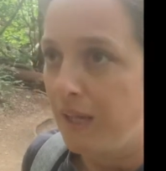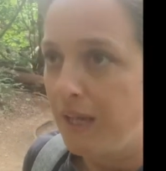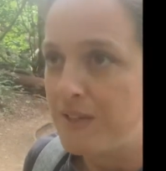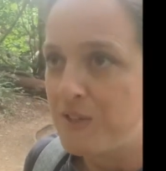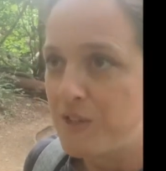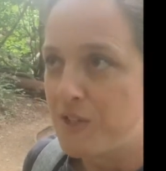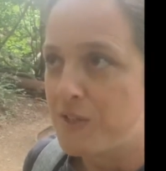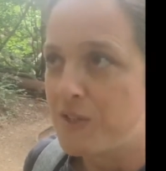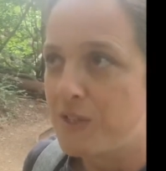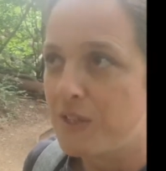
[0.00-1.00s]
has
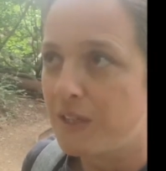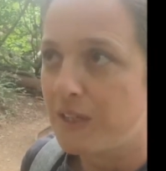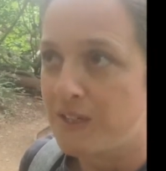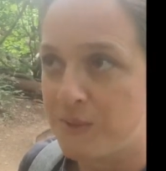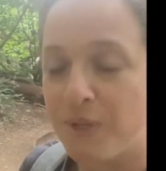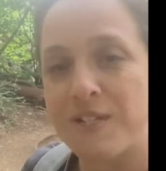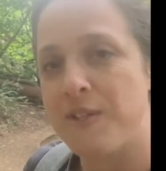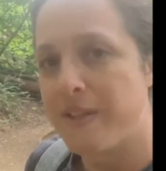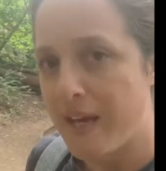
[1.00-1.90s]
just expressed